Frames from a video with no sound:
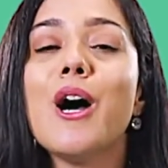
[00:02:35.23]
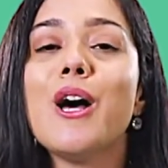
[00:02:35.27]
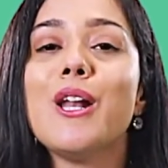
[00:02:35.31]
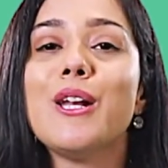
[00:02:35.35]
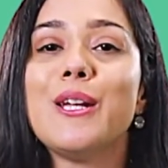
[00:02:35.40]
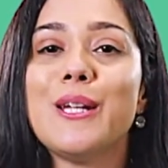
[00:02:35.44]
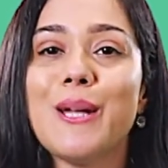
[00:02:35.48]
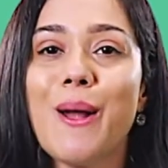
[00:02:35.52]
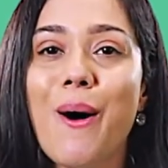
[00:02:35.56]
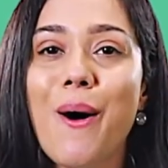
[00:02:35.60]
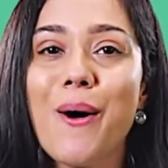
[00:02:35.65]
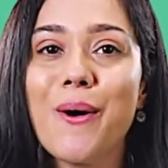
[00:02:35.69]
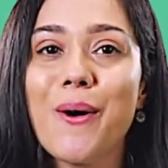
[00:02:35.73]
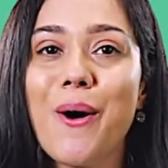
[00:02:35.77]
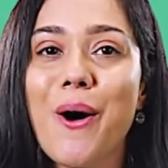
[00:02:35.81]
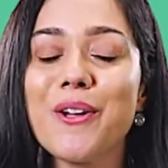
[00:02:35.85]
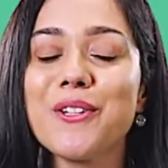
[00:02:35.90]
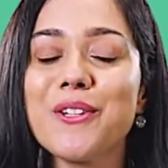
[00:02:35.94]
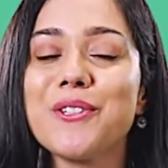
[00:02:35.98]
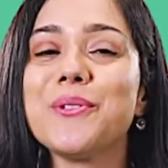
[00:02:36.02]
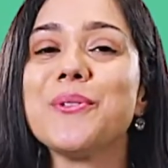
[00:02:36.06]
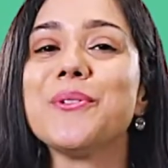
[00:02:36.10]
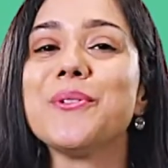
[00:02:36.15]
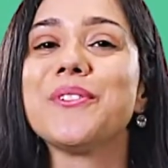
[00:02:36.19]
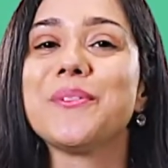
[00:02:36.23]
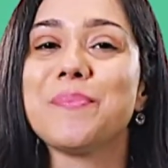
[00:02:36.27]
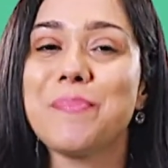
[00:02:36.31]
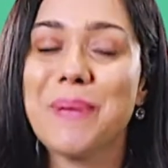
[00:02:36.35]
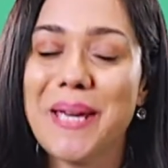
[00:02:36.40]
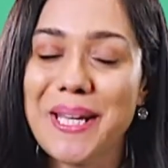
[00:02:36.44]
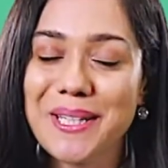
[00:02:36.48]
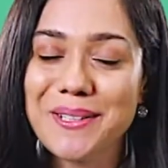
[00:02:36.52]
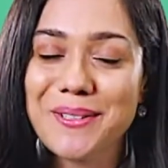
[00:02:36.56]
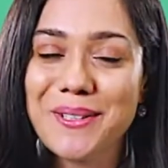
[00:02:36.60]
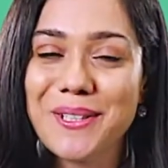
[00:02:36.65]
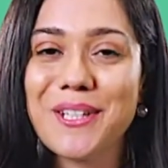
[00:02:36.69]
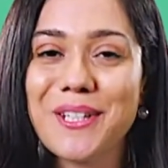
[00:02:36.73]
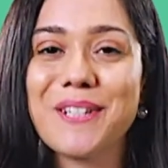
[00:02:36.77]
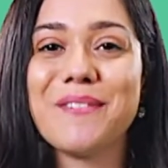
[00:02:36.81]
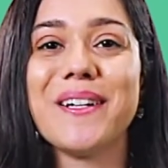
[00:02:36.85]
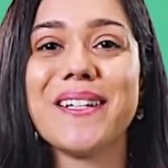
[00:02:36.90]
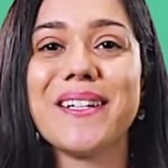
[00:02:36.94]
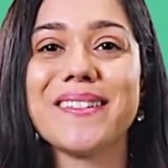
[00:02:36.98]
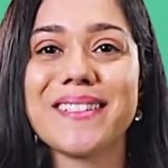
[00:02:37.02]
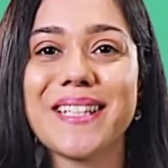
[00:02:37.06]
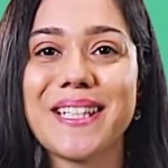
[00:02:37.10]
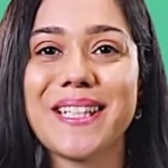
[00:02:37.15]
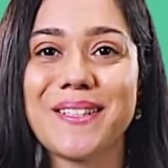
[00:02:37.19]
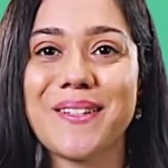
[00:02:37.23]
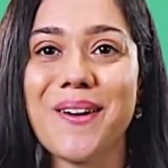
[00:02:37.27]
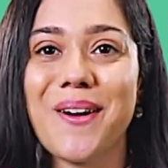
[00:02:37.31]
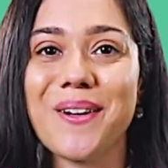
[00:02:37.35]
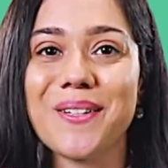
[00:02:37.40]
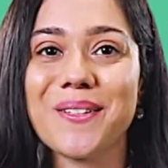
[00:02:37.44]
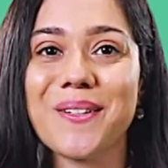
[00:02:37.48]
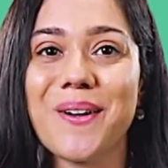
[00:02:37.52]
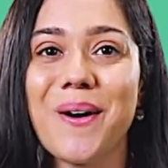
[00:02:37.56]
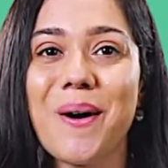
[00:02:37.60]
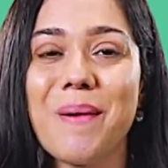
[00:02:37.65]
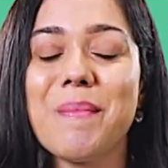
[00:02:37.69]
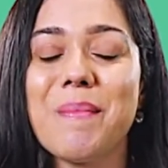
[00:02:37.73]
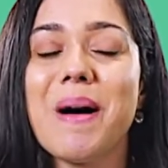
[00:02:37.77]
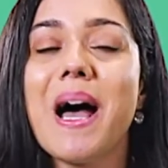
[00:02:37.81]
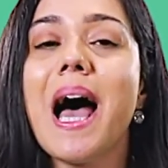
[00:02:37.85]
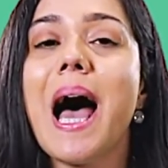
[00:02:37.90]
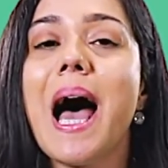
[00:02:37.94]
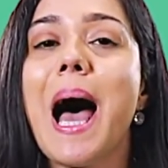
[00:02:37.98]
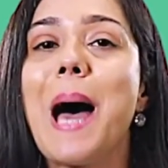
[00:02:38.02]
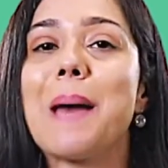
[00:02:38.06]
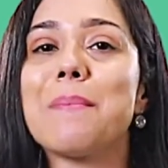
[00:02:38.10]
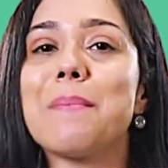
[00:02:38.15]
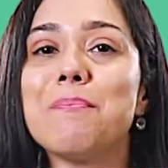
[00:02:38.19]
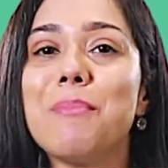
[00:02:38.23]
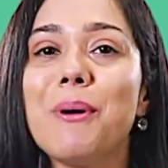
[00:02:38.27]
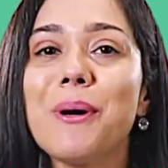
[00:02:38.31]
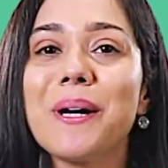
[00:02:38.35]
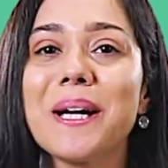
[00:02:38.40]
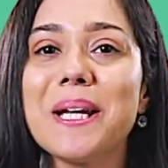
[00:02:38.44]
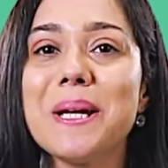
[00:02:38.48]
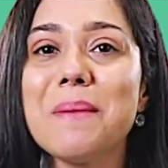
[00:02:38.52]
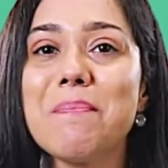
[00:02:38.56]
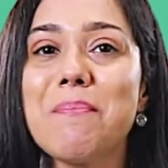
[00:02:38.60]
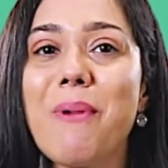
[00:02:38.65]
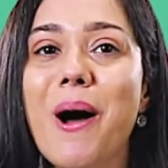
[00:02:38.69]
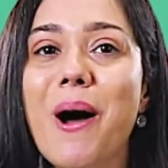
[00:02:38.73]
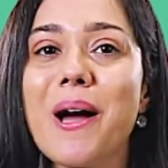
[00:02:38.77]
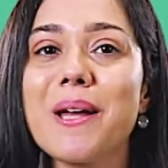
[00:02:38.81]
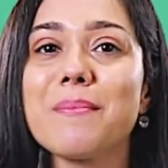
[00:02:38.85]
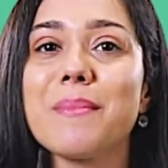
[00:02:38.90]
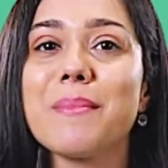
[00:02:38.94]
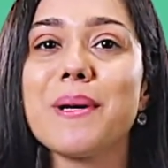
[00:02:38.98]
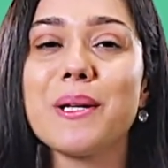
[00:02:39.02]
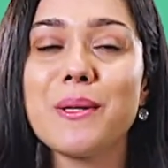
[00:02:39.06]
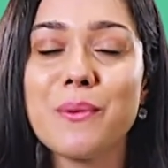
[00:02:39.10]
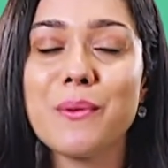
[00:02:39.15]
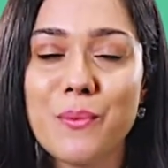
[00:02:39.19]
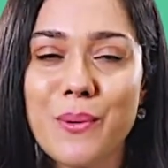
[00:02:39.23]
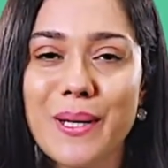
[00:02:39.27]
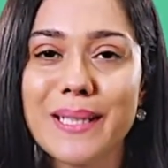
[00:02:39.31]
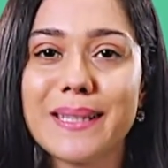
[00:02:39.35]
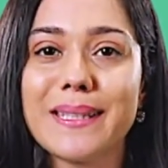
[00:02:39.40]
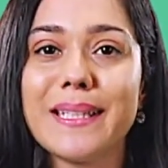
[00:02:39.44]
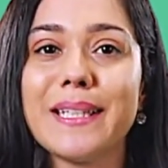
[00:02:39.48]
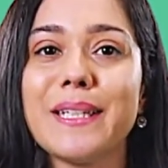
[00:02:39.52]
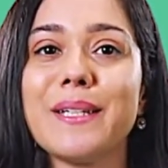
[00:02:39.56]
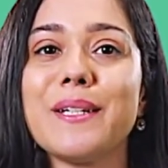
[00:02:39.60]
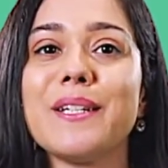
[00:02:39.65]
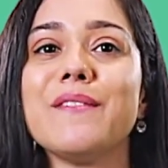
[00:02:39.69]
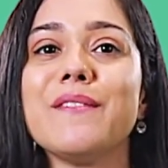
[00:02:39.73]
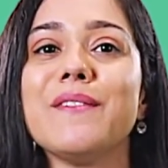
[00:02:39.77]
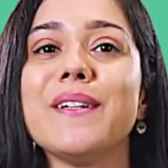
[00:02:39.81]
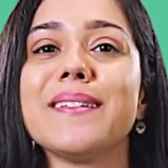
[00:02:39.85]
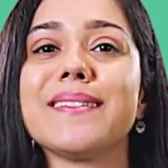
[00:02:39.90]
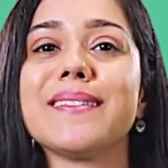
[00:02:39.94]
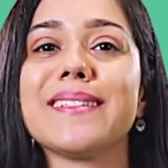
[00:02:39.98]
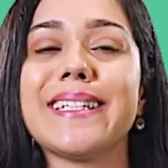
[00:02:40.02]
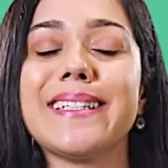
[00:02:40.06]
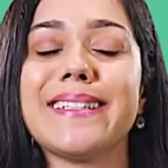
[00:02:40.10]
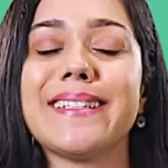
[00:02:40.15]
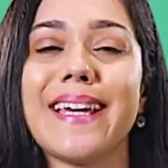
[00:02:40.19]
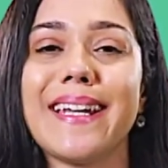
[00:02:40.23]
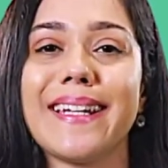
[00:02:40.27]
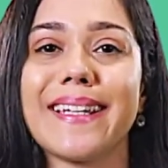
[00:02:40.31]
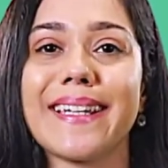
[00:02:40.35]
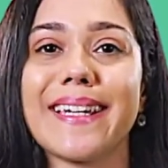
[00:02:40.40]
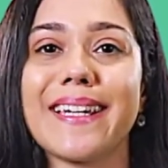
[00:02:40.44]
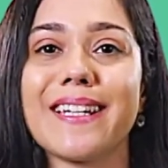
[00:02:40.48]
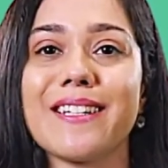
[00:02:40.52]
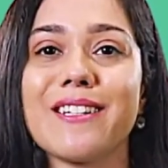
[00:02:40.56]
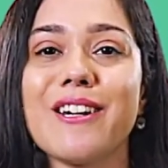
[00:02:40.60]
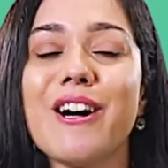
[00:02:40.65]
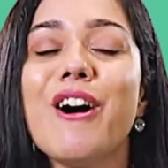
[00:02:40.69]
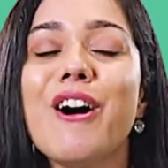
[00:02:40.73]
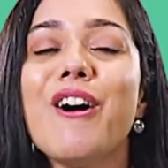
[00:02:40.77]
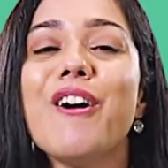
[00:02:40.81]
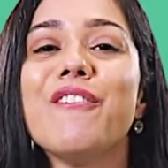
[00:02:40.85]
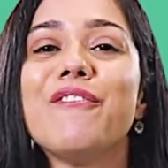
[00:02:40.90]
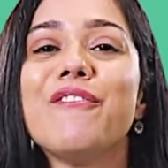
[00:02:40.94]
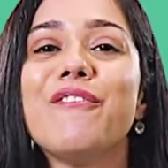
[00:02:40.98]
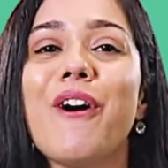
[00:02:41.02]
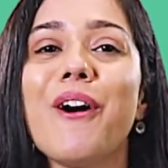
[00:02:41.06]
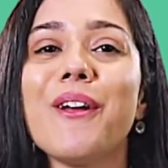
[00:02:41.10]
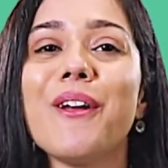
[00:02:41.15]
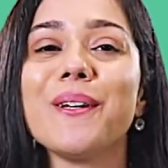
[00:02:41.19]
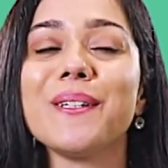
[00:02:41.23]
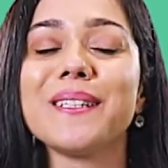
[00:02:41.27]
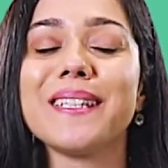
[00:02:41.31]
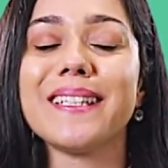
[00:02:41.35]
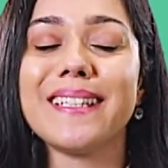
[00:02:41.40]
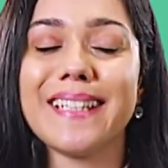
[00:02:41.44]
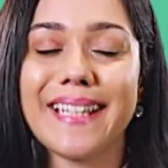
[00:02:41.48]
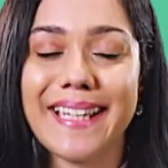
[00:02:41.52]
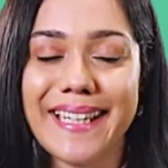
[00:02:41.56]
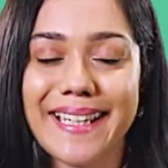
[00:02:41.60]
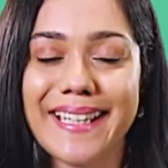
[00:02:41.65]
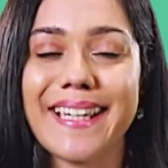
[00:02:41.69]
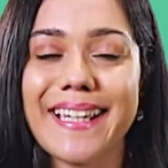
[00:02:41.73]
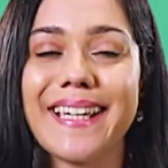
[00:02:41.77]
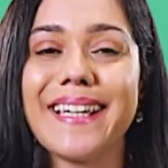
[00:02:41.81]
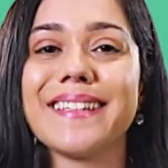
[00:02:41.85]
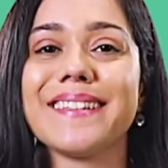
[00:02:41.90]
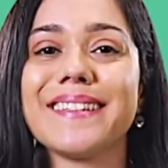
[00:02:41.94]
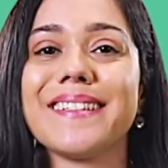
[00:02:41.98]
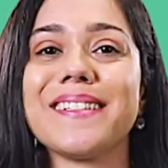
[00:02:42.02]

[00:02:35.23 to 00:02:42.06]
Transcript: log on to speaktouniversity.com and book an appointment with the university delegate. Follow the link in